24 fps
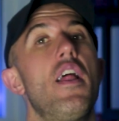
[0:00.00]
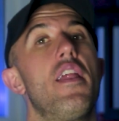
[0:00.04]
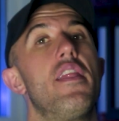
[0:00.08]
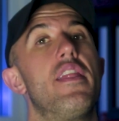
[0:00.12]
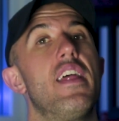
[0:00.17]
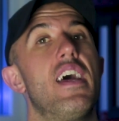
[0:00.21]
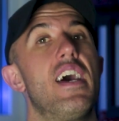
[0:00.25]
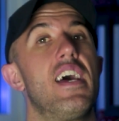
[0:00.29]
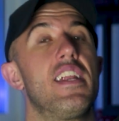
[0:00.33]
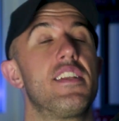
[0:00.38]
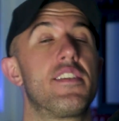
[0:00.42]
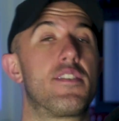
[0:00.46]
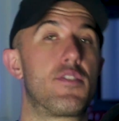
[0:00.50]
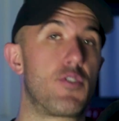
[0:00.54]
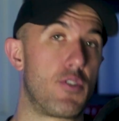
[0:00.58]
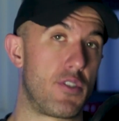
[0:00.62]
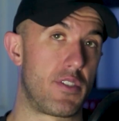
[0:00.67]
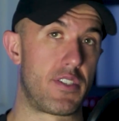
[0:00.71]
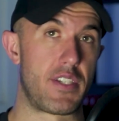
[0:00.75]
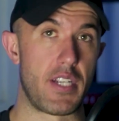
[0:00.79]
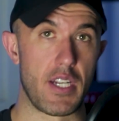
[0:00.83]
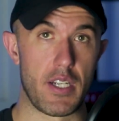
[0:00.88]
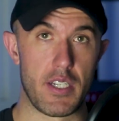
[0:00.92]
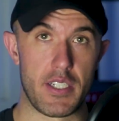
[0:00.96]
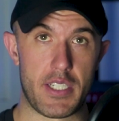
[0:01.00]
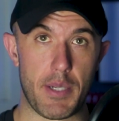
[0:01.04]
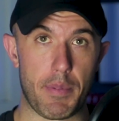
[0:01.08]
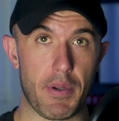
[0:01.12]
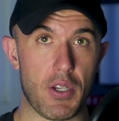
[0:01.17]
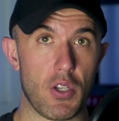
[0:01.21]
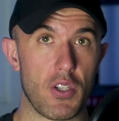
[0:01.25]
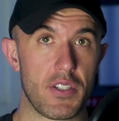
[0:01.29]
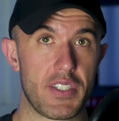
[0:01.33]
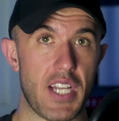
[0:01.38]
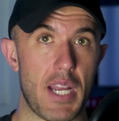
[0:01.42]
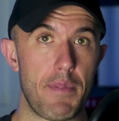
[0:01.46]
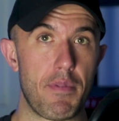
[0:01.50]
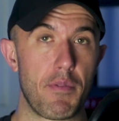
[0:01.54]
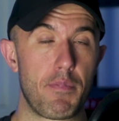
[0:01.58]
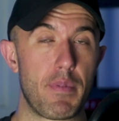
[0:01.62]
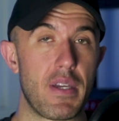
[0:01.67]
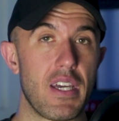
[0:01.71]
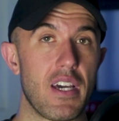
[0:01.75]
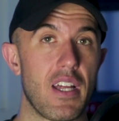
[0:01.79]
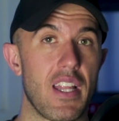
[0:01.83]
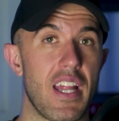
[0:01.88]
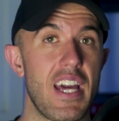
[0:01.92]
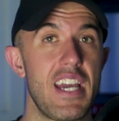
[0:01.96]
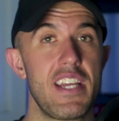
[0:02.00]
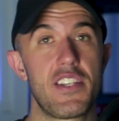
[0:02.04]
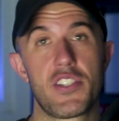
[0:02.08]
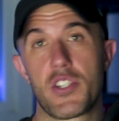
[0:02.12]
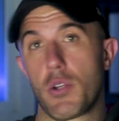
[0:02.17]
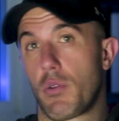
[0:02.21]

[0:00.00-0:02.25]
than typical type of PLA.